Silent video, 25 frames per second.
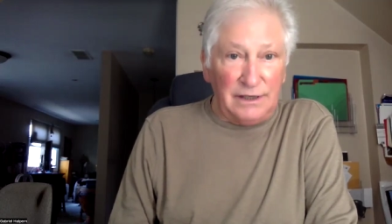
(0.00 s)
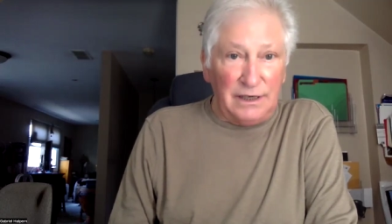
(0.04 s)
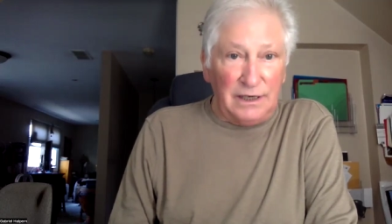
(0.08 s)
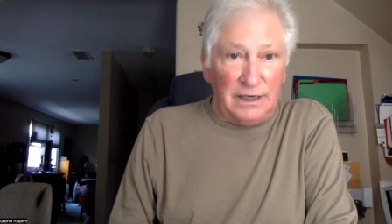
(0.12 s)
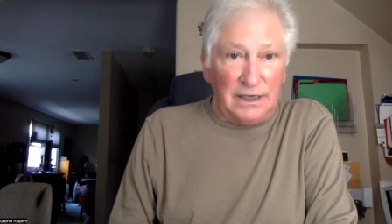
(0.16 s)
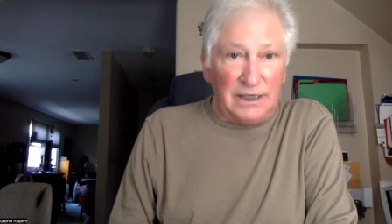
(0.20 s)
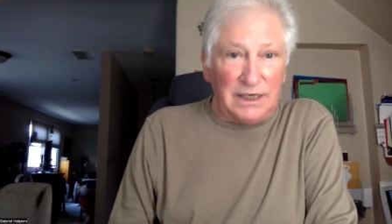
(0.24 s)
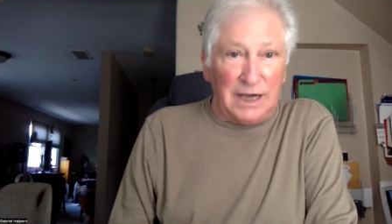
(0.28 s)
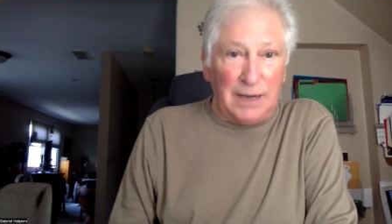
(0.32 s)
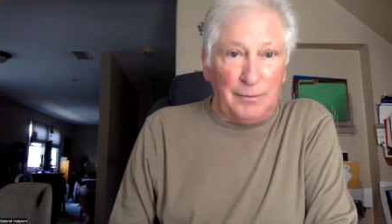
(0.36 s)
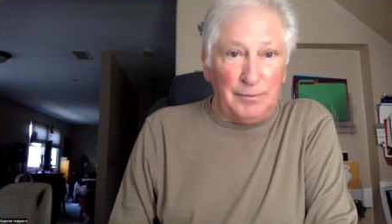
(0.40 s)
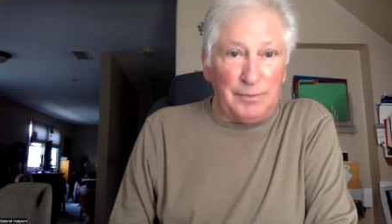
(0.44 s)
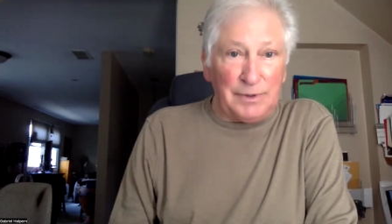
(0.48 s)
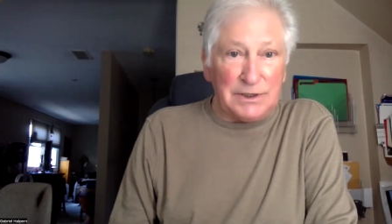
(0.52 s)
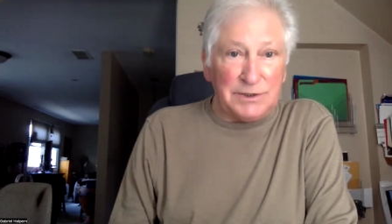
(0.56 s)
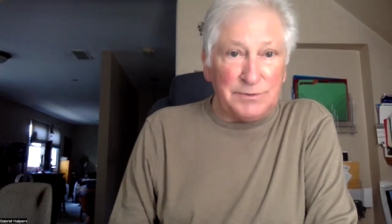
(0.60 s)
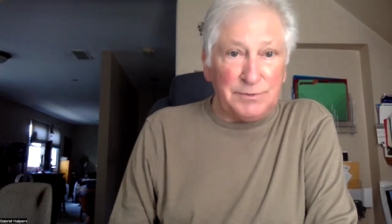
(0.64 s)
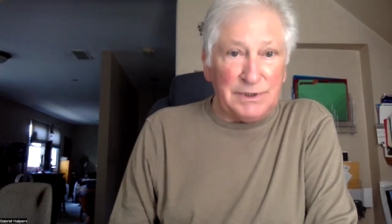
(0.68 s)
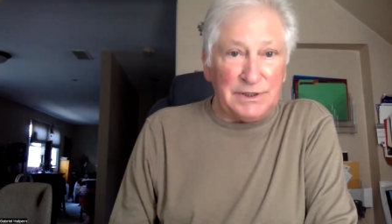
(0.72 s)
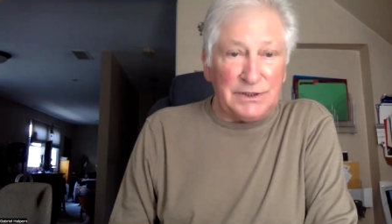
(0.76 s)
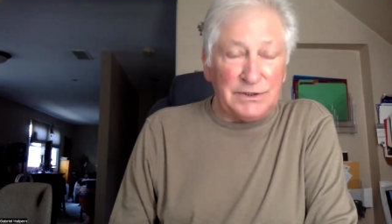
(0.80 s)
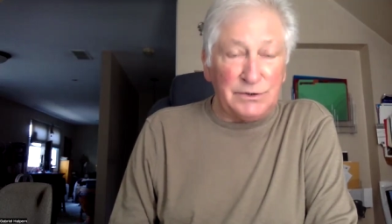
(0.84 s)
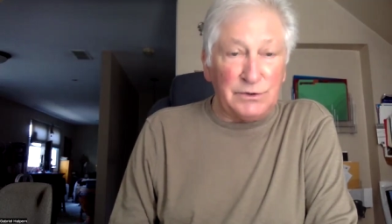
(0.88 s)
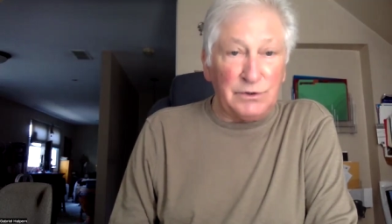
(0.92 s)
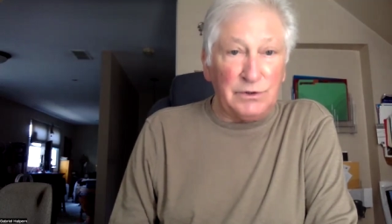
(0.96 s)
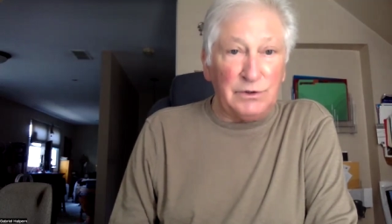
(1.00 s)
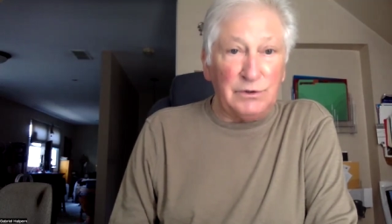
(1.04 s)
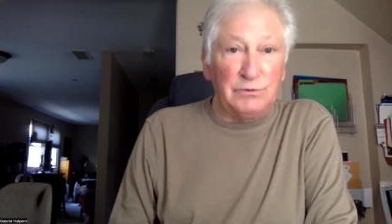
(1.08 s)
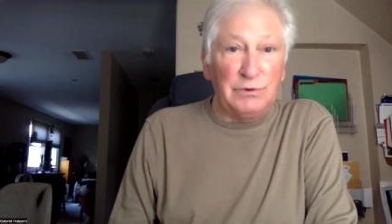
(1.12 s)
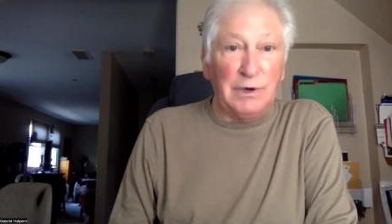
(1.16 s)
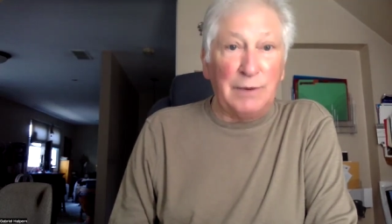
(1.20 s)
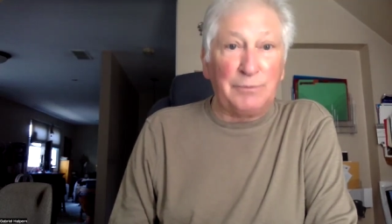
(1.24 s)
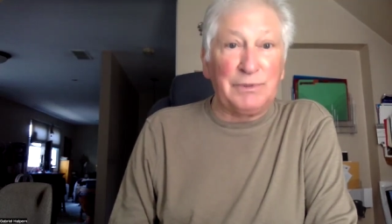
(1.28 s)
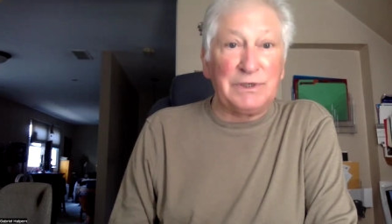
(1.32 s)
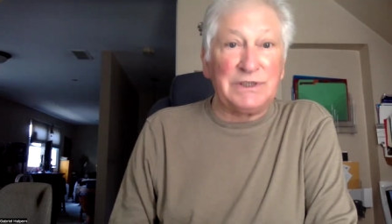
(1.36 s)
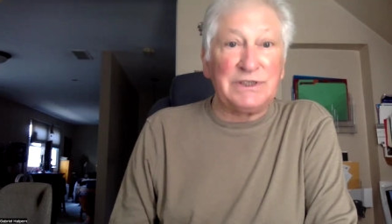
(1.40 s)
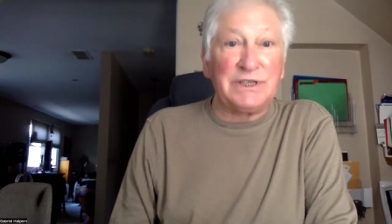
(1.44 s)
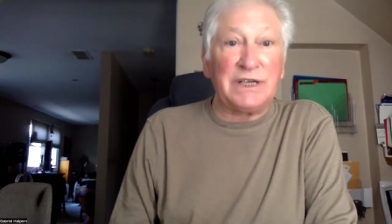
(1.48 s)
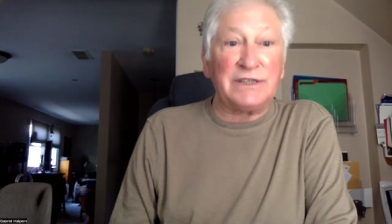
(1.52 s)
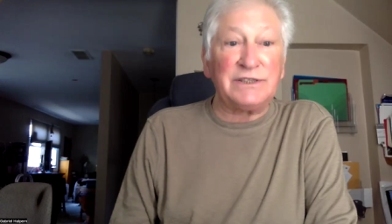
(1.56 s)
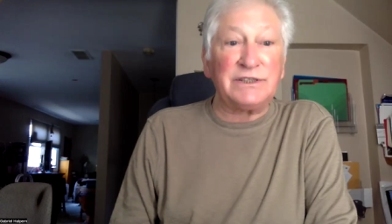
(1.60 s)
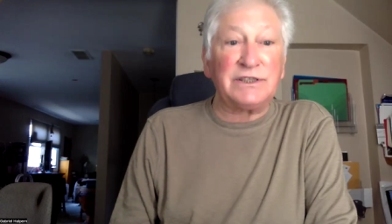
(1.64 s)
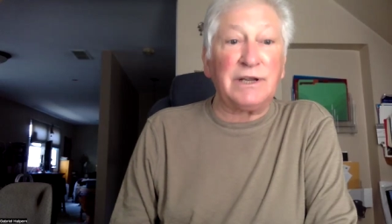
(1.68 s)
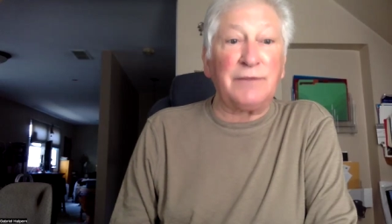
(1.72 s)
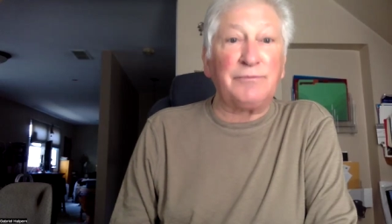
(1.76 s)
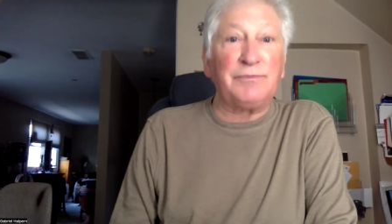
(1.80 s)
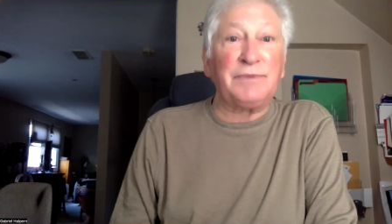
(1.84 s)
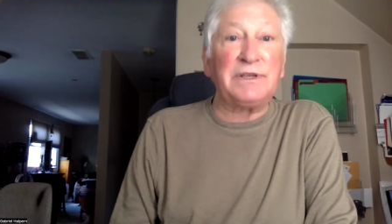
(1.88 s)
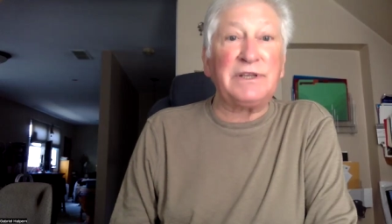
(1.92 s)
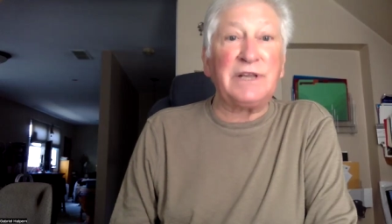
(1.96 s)
accomplishments represent
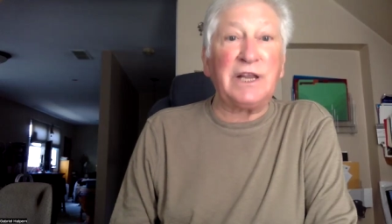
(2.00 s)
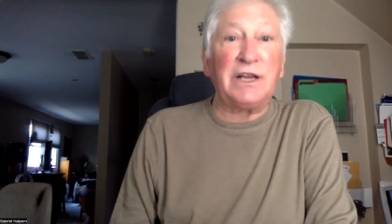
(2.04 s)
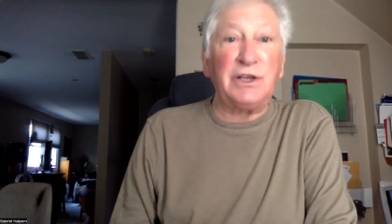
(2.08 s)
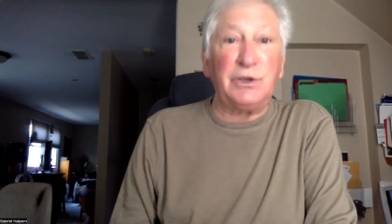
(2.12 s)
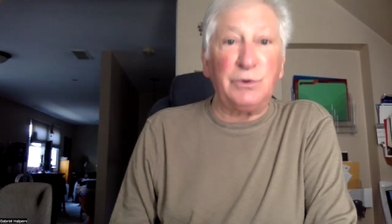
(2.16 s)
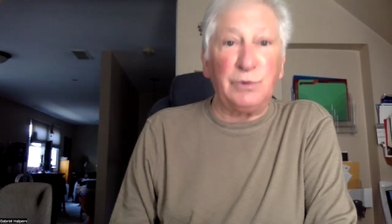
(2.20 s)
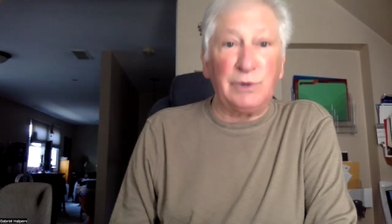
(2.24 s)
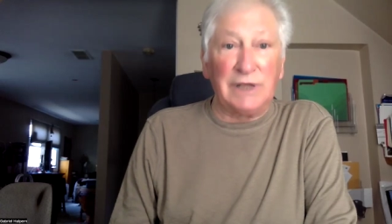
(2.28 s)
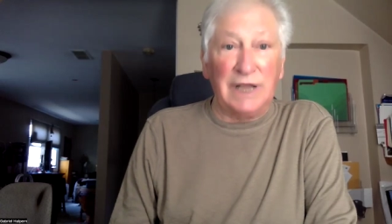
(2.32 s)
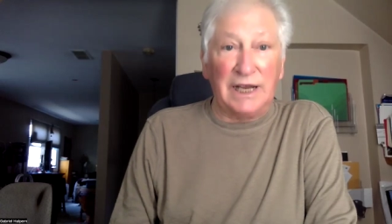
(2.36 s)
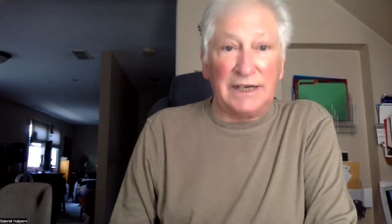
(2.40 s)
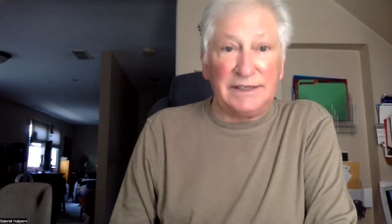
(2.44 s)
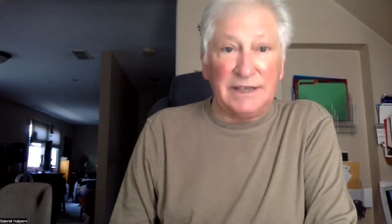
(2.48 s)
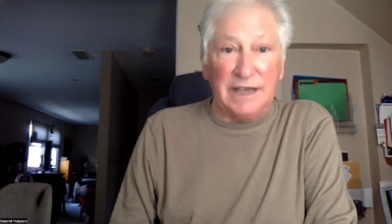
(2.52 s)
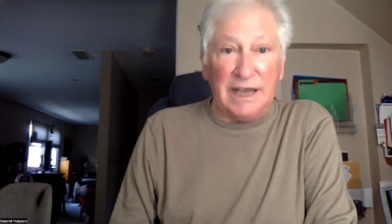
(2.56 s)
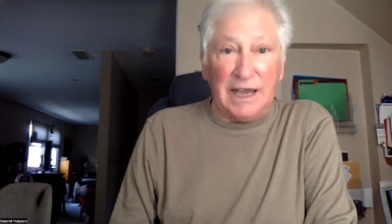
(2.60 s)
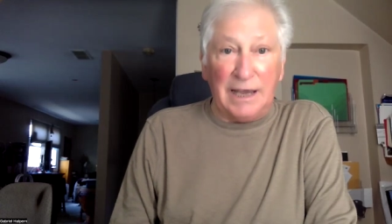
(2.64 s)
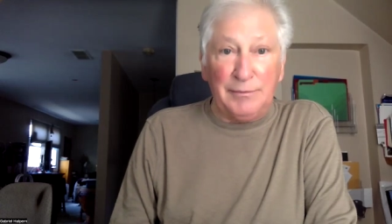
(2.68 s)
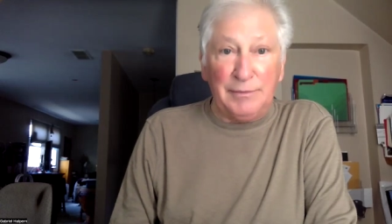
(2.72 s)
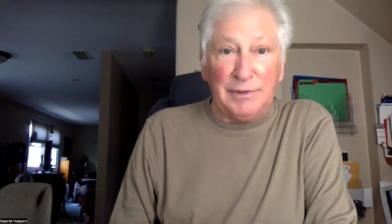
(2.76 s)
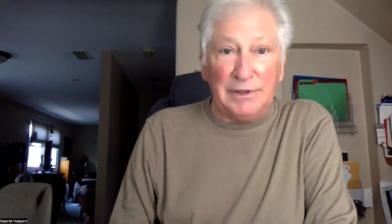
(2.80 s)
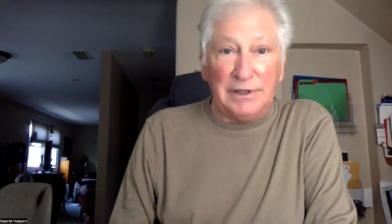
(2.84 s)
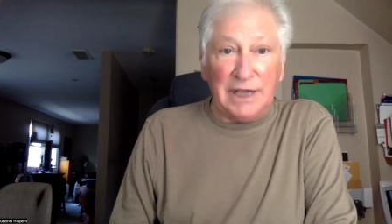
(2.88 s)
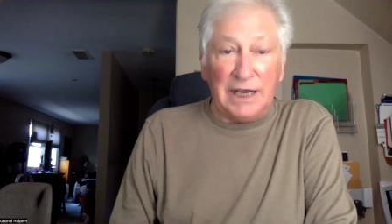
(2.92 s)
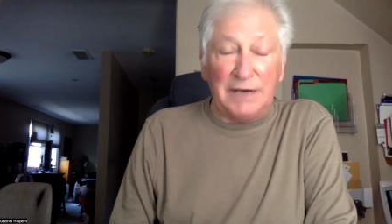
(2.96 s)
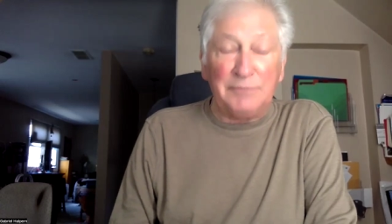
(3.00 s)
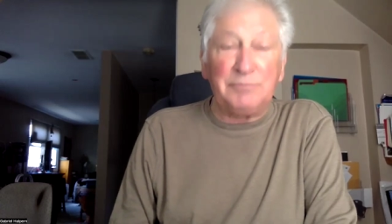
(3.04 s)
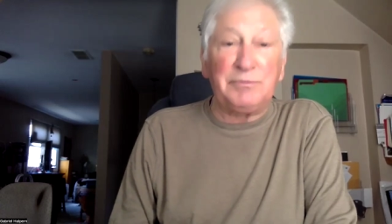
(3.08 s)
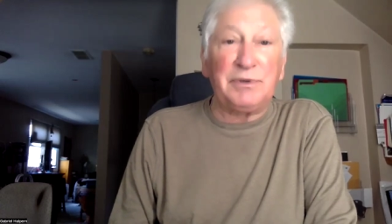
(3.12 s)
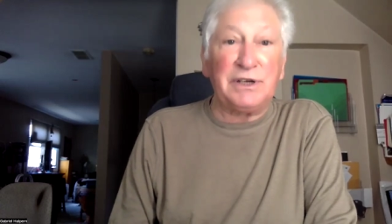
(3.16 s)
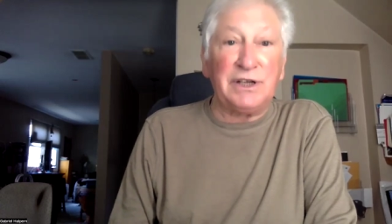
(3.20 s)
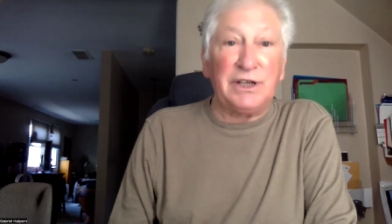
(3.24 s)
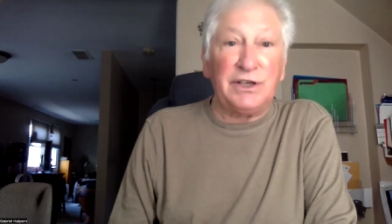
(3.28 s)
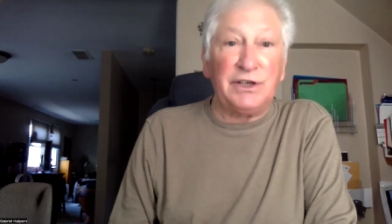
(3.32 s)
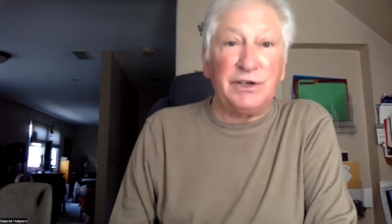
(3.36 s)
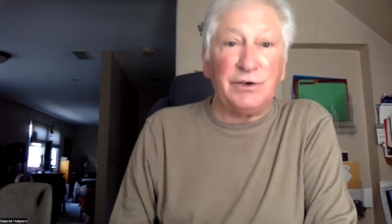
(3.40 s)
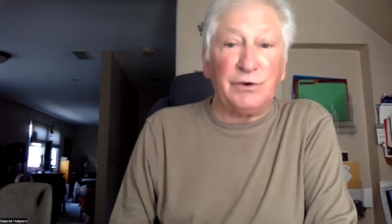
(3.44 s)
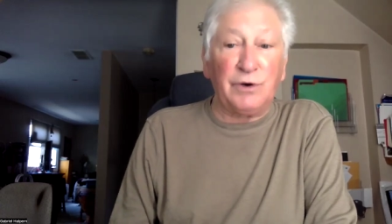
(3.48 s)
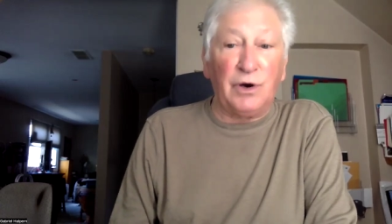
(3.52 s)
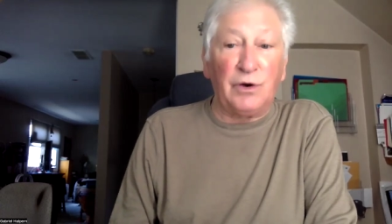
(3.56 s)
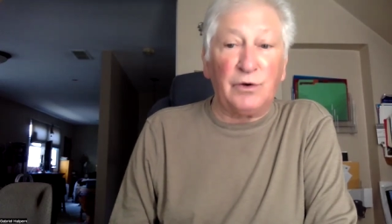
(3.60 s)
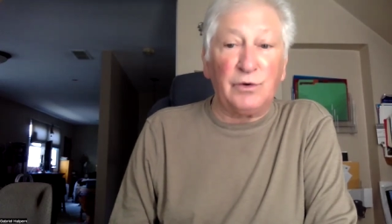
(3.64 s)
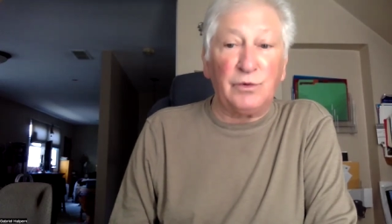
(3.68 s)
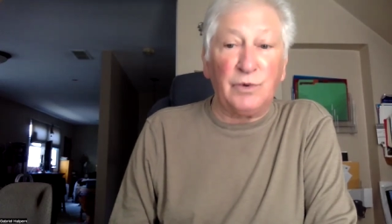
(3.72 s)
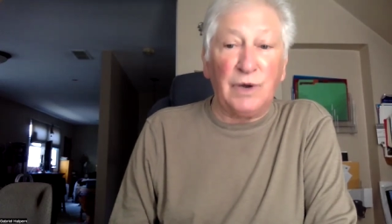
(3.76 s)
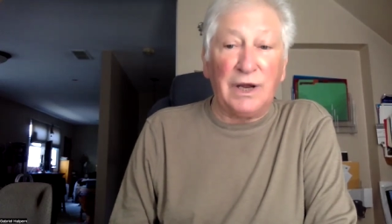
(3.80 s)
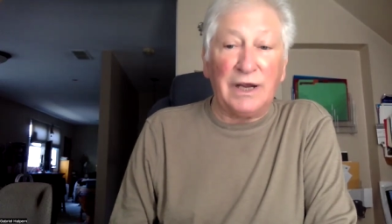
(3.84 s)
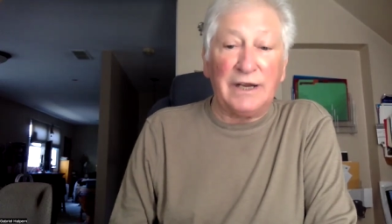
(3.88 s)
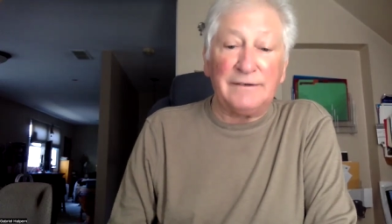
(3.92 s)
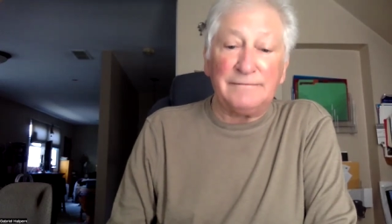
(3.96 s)
something that you would like to emulate but in your
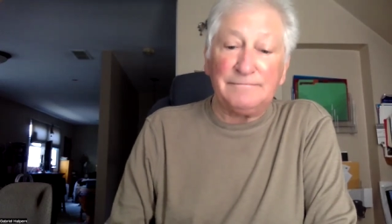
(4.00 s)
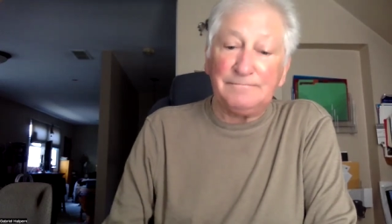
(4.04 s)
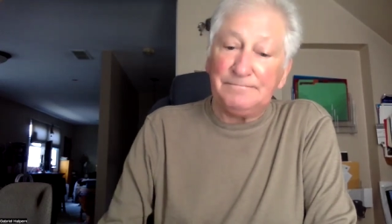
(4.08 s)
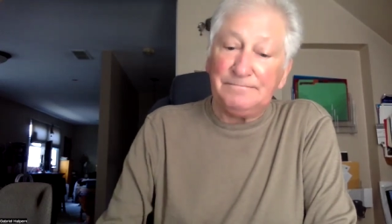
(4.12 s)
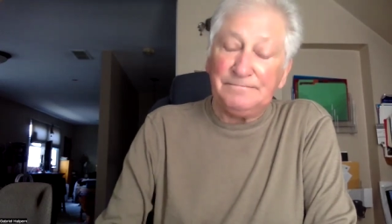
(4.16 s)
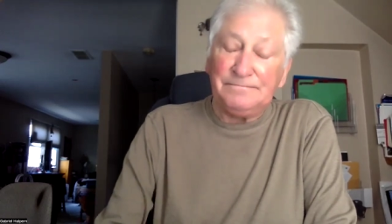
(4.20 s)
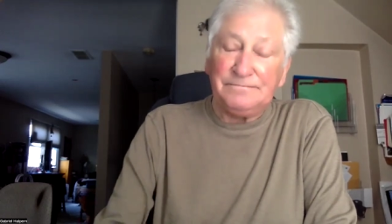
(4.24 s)
own way?